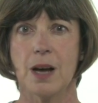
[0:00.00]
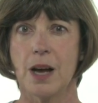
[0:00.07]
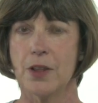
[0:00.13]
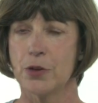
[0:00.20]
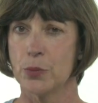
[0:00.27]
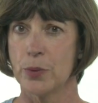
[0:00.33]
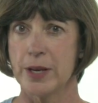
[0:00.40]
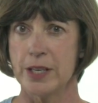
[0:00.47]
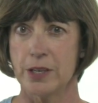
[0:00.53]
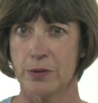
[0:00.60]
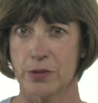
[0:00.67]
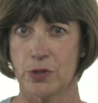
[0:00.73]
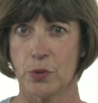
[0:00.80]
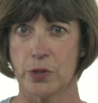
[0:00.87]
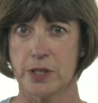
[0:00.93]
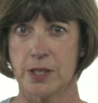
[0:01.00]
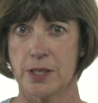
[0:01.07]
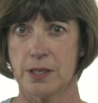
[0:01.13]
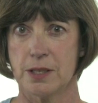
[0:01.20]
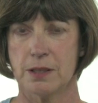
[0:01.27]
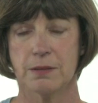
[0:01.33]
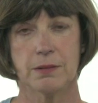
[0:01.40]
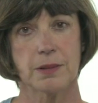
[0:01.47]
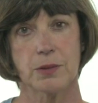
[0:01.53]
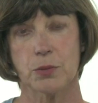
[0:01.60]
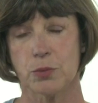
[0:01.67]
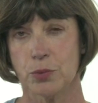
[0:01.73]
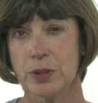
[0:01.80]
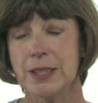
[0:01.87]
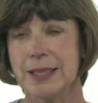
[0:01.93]
other radio sources
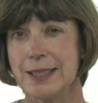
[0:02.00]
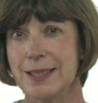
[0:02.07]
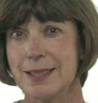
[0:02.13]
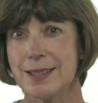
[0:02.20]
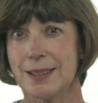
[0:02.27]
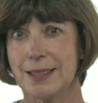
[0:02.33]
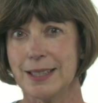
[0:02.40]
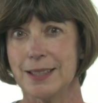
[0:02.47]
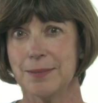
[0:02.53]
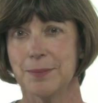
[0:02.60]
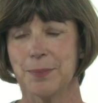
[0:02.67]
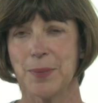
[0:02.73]
really easily.